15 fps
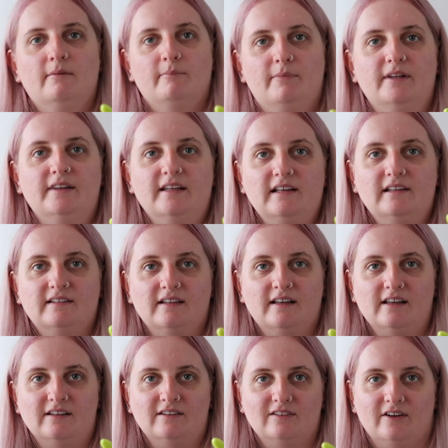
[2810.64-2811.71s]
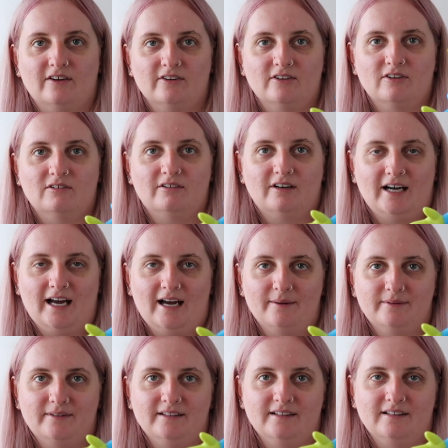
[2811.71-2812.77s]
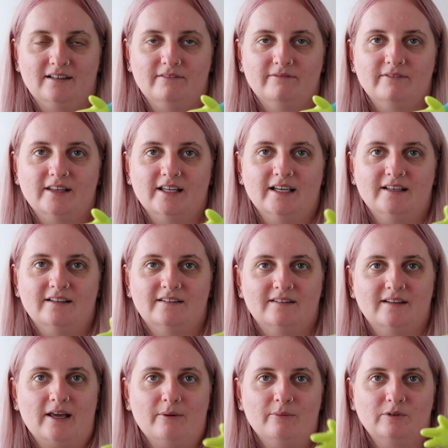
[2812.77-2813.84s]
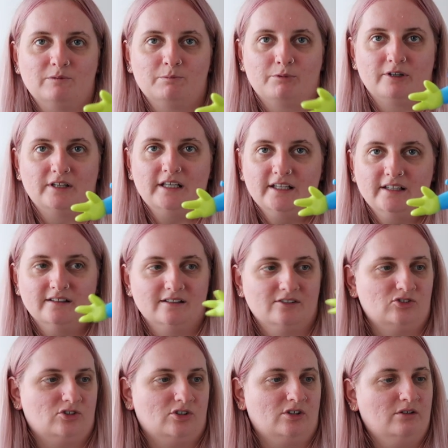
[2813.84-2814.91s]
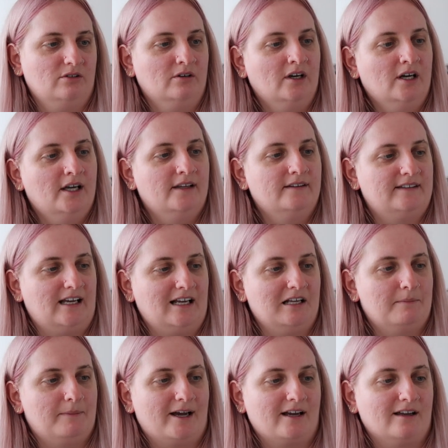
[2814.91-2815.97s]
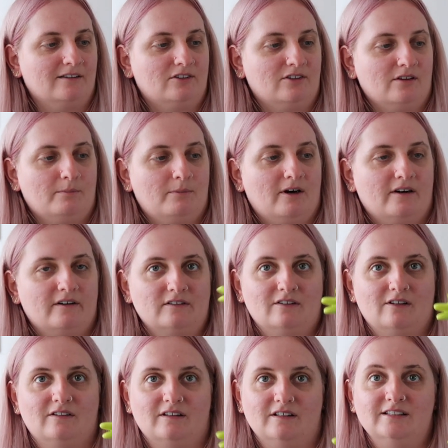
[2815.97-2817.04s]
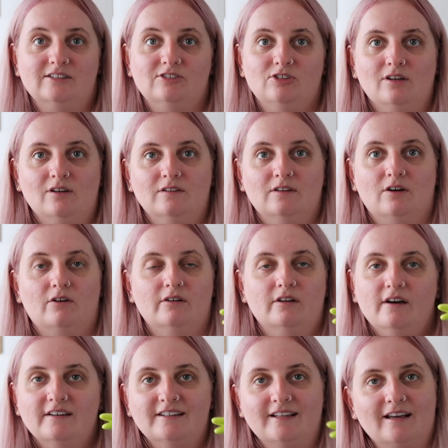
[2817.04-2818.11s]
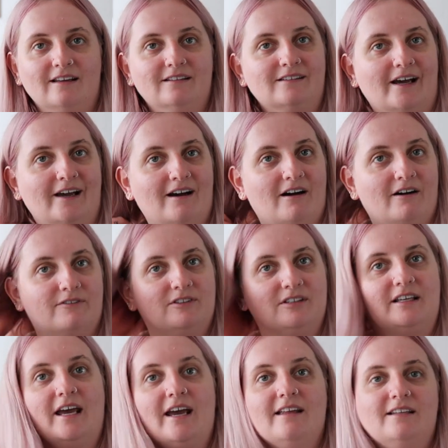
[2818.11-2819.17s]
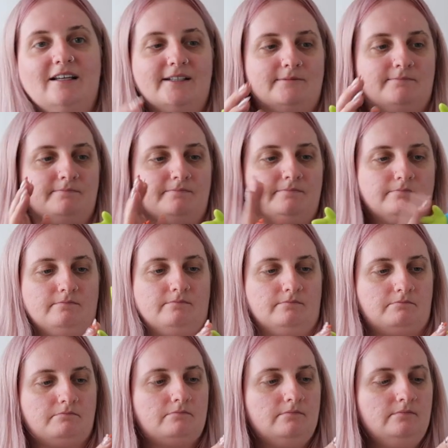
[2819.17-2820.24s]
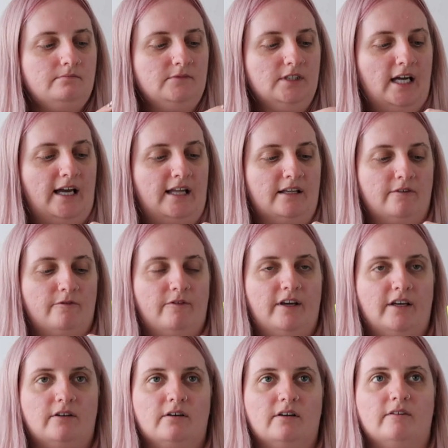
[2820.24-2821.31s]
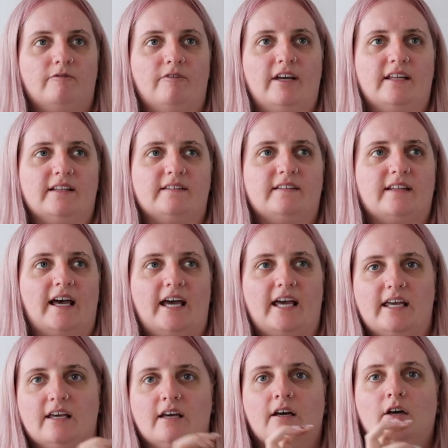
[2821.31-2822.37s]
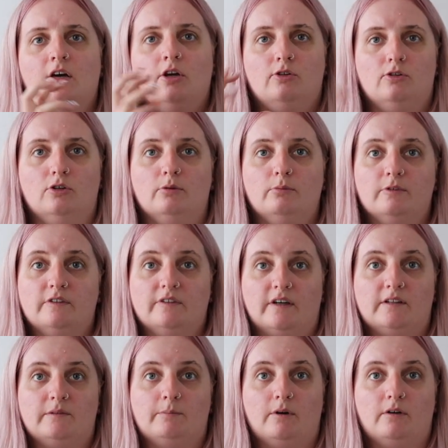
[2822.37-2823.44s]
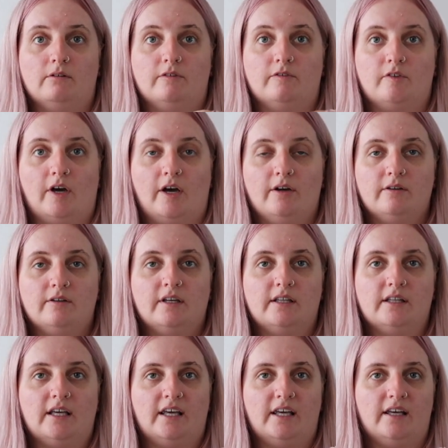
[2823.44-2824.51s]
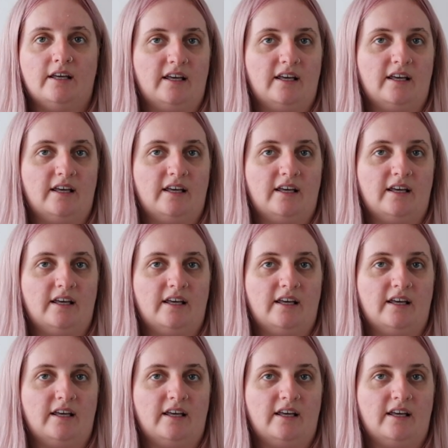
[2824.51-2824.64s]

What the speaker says: But this is so cool. I absolutely love this. It was brilliant to take back into the parks because I did use it on our second day after getting it, and it fits a normal size bottle of Coke in here.